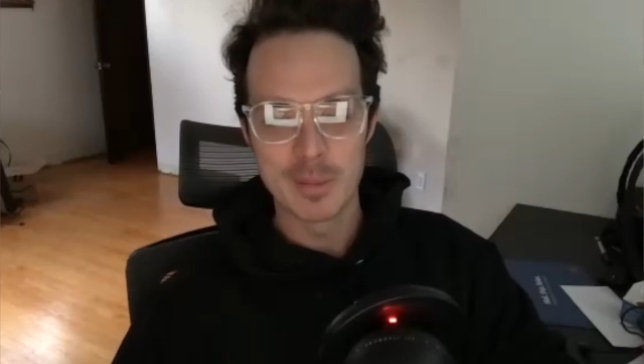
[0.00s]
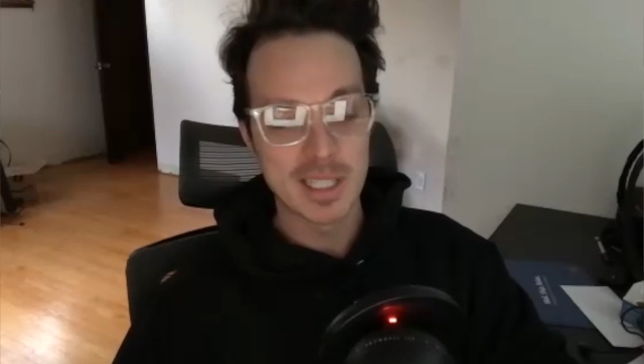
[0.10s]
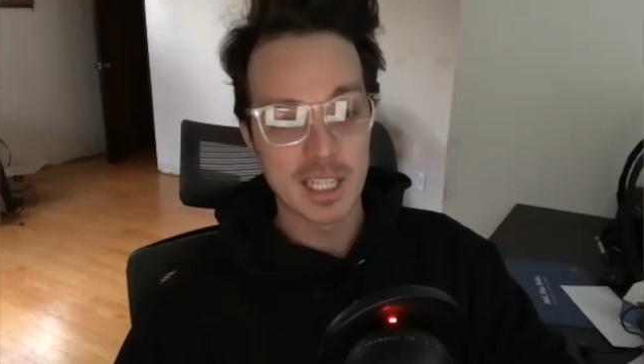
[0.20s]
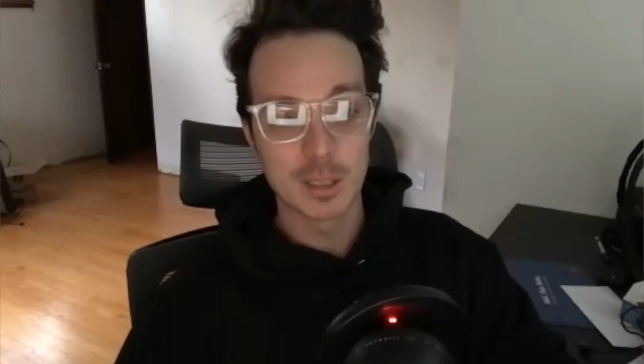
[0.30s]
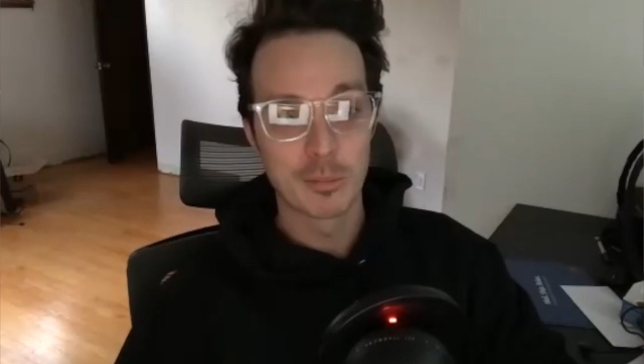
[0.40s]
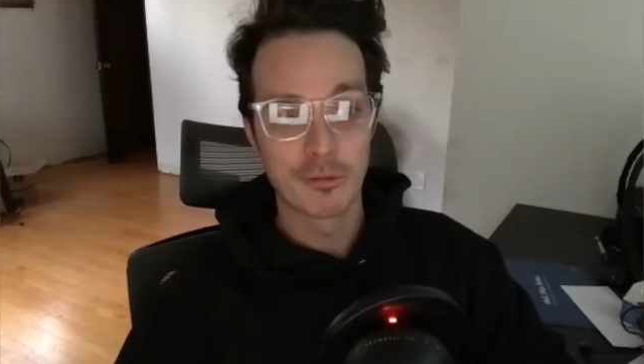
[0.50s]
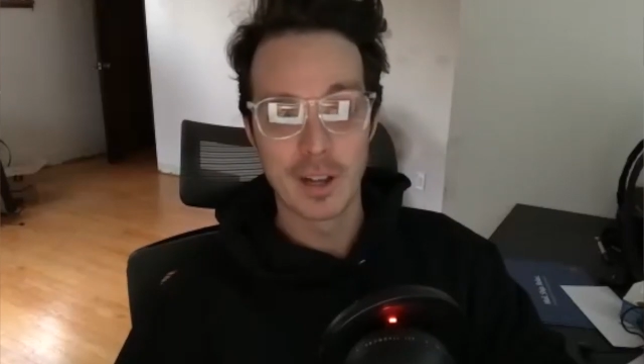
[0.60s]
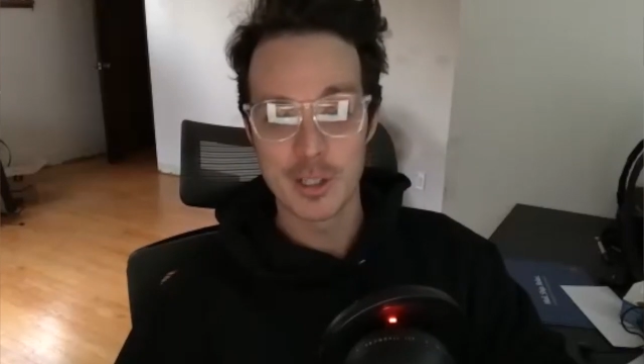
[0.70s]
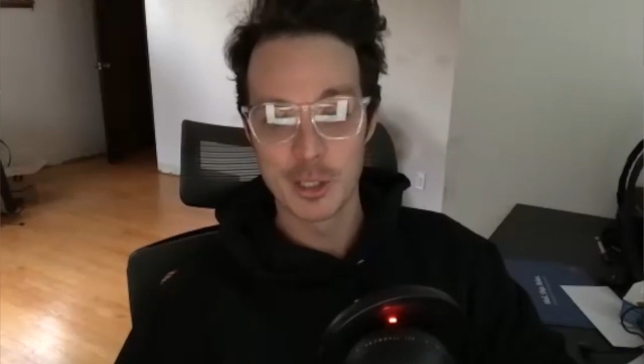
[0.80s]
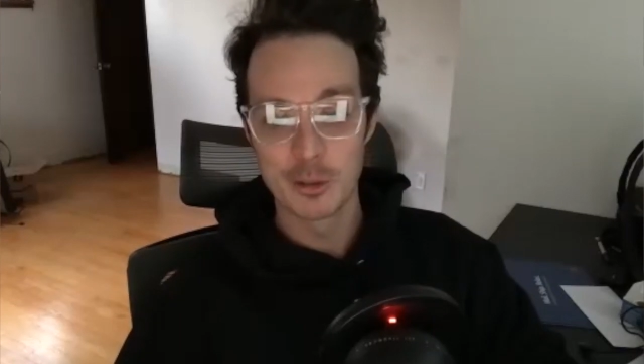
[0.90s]
He's actually a
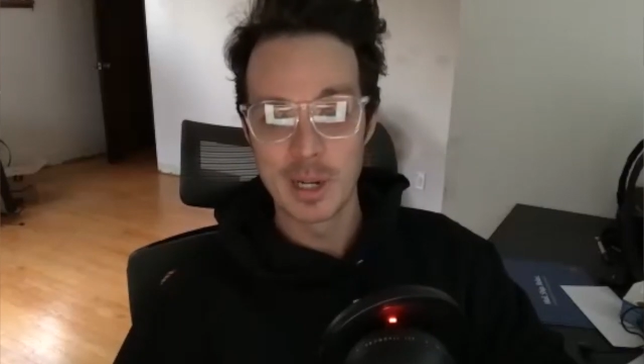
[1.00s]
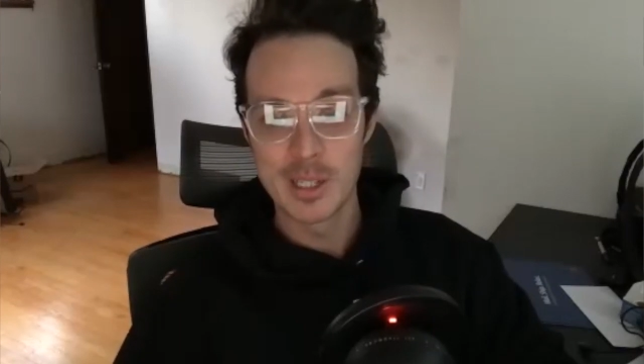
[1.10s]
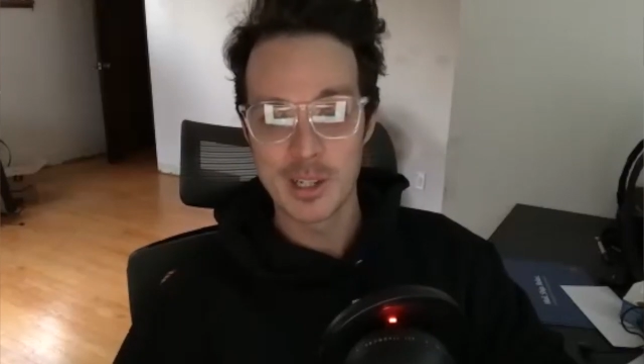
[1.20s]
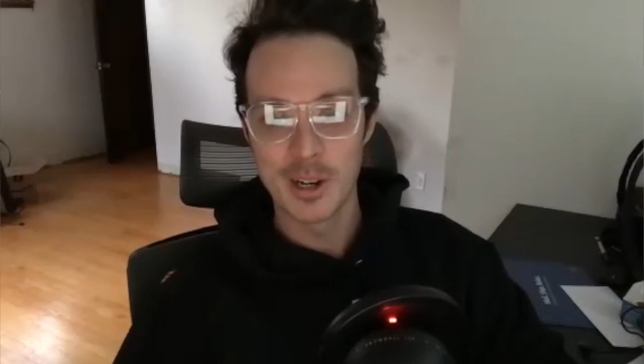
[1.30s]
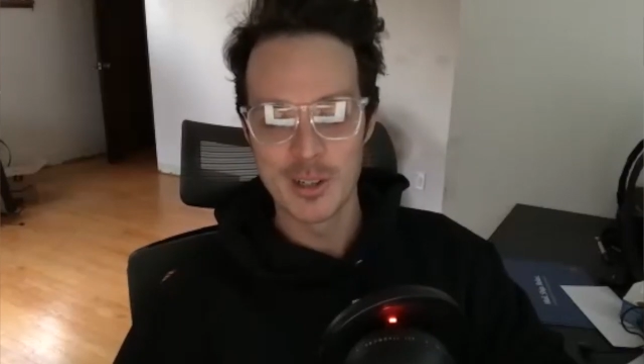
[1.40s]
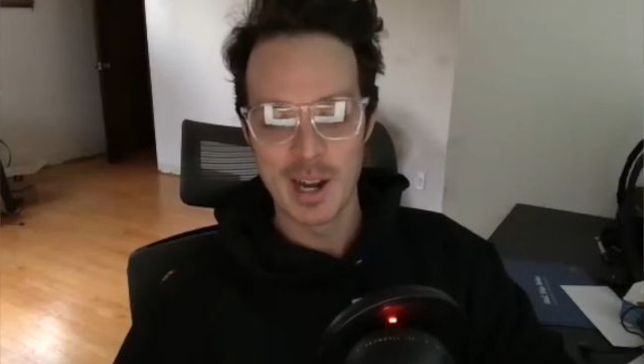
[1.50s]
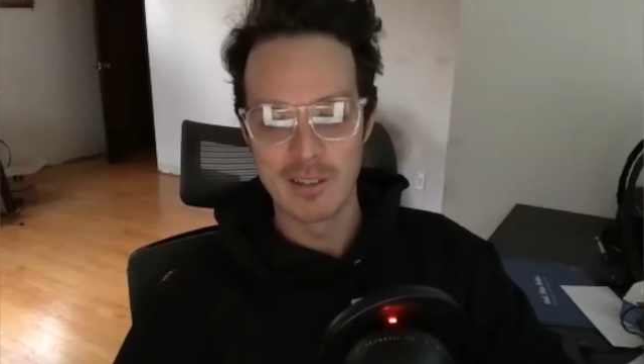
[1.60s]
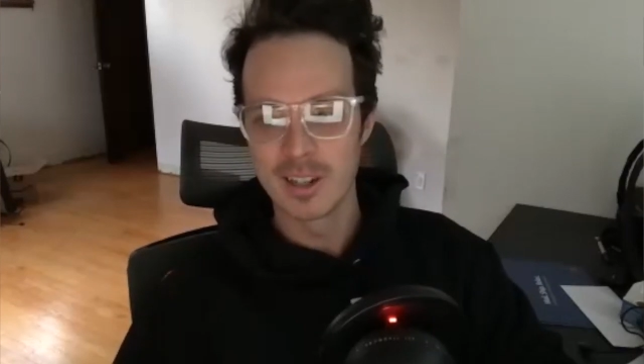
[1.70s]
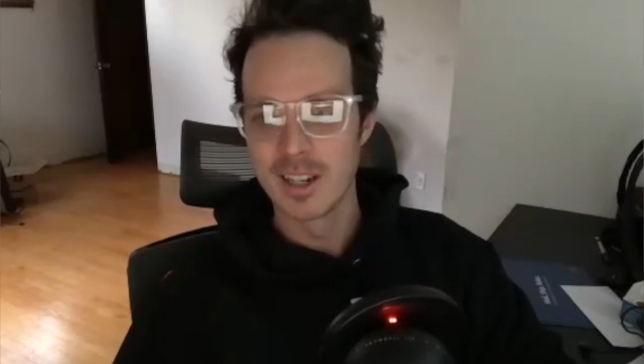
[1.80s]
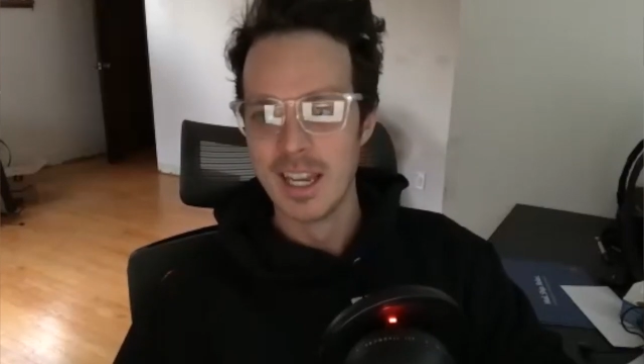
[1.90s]
professional race car
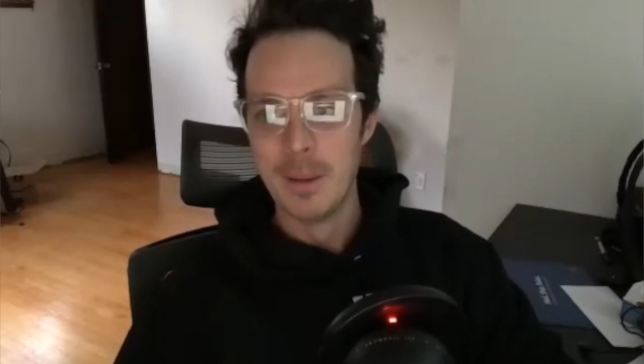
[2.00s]
driver,